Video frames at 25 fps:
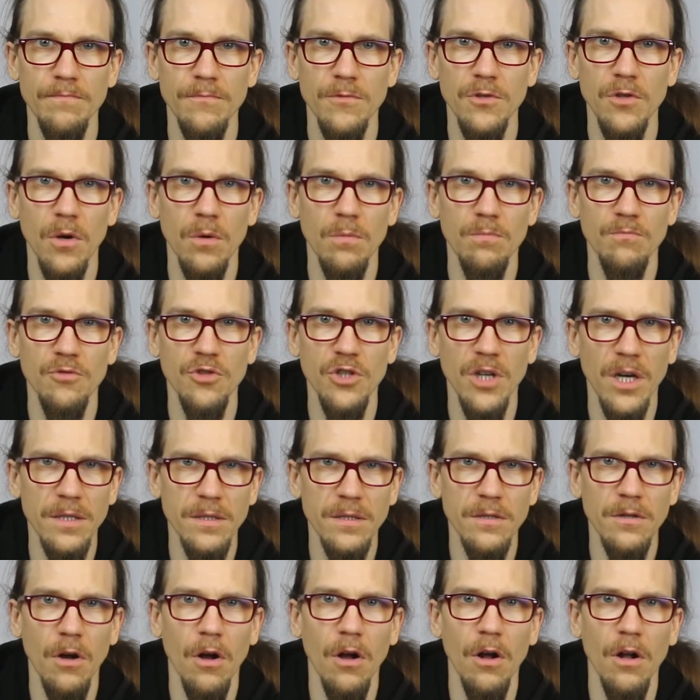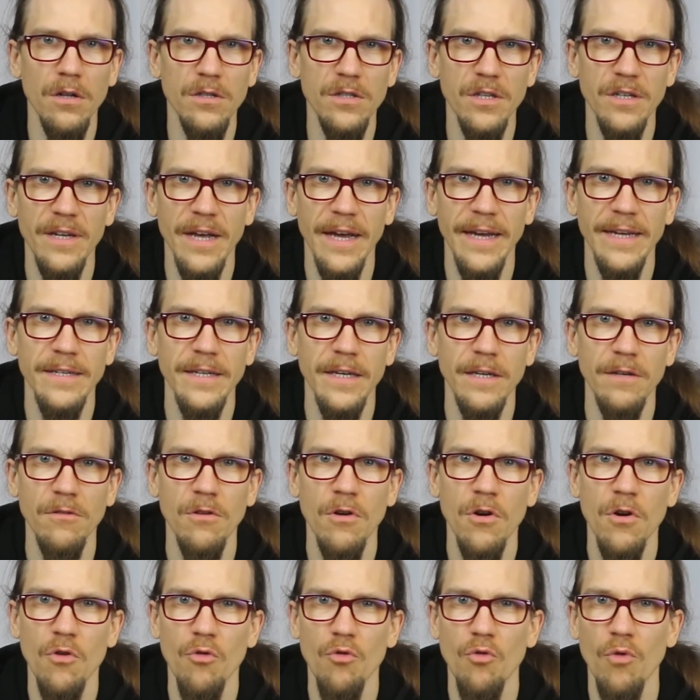So just alternating
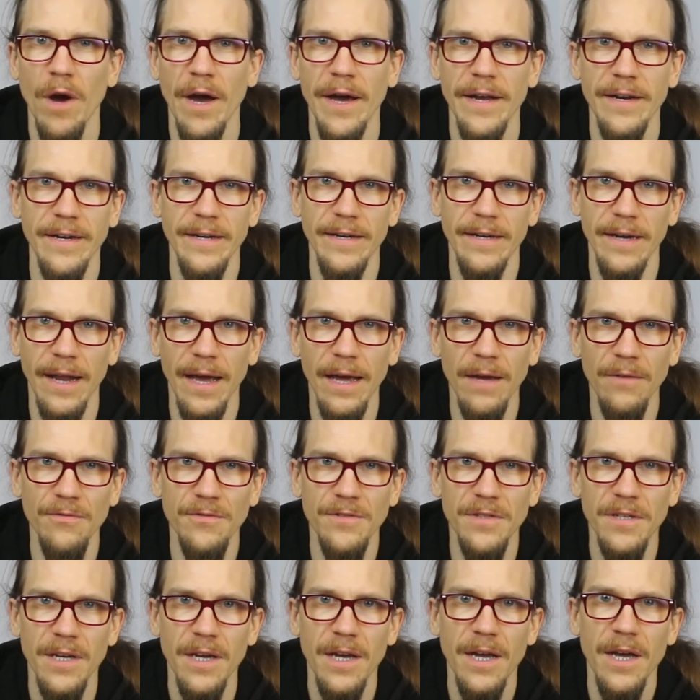right and left,